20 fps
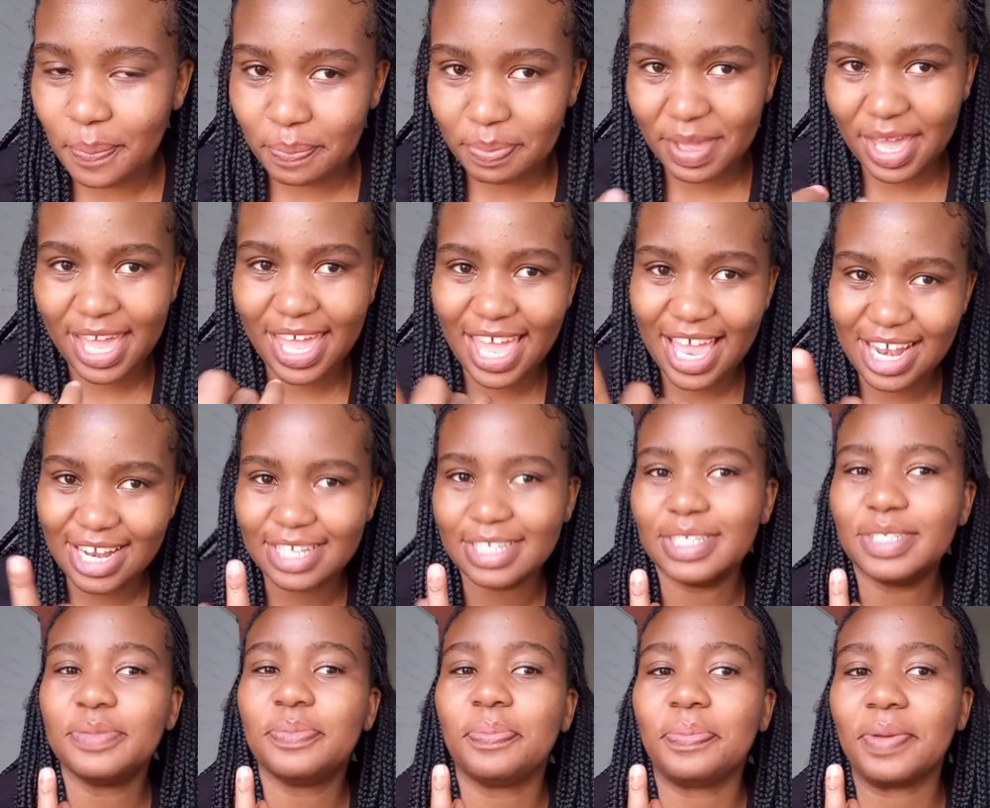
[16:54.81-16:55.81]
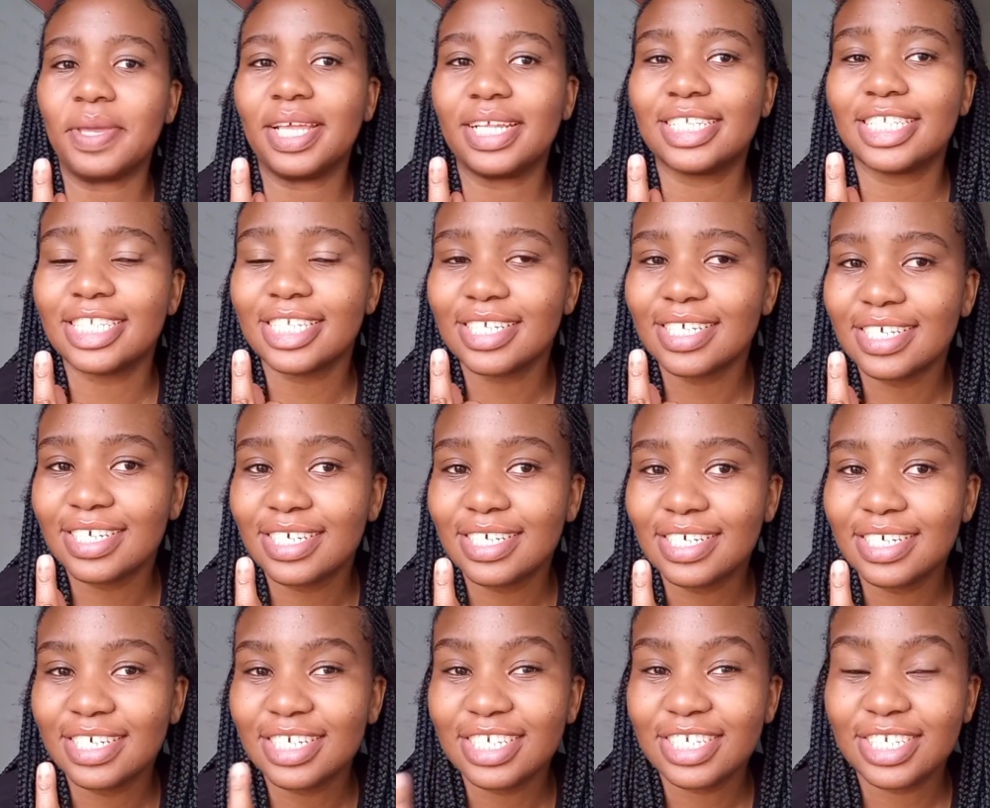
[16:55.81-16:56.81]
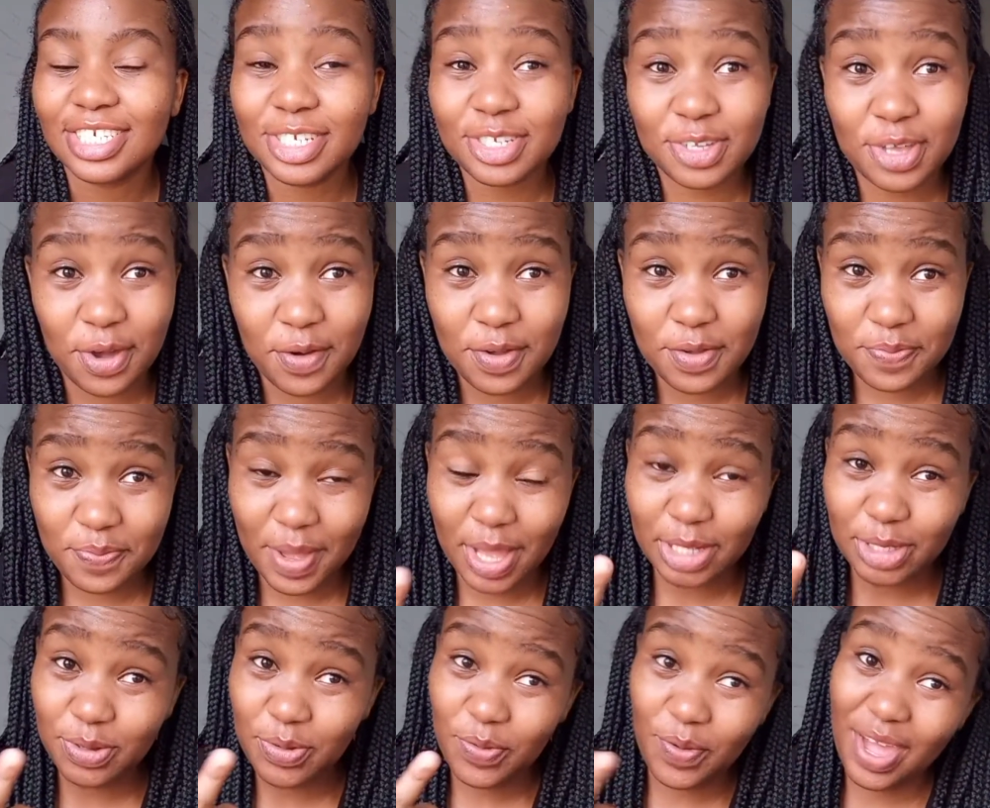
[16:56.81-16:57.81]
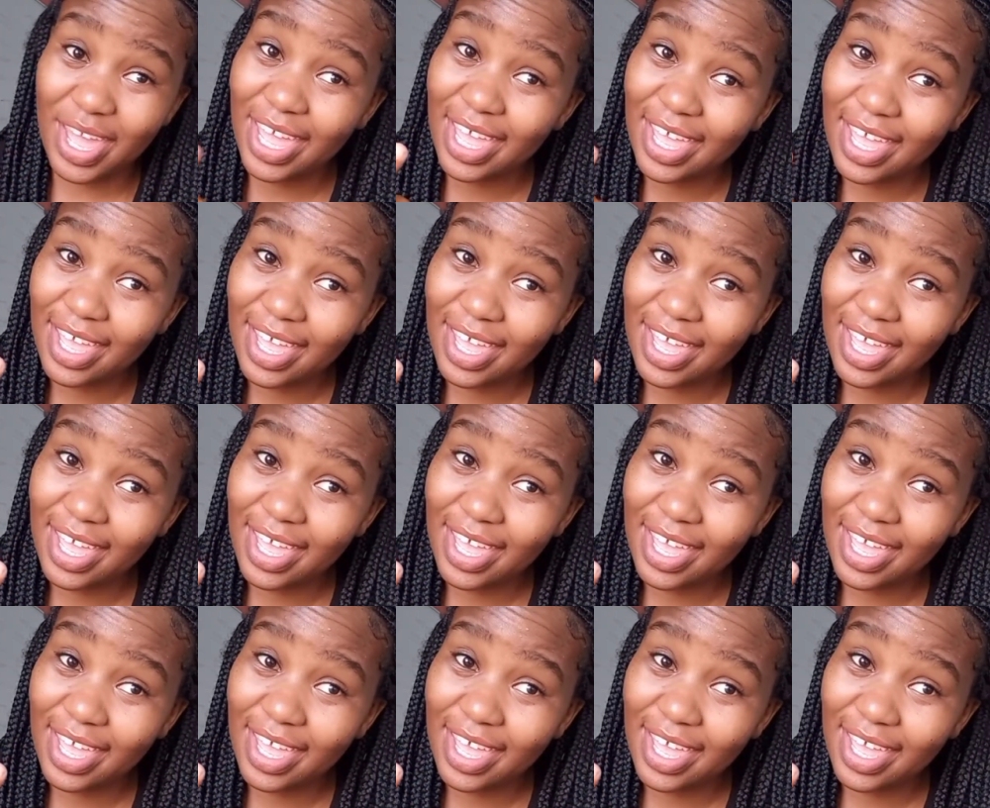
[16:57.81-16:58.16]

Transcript: back a little bit. She's going back to where?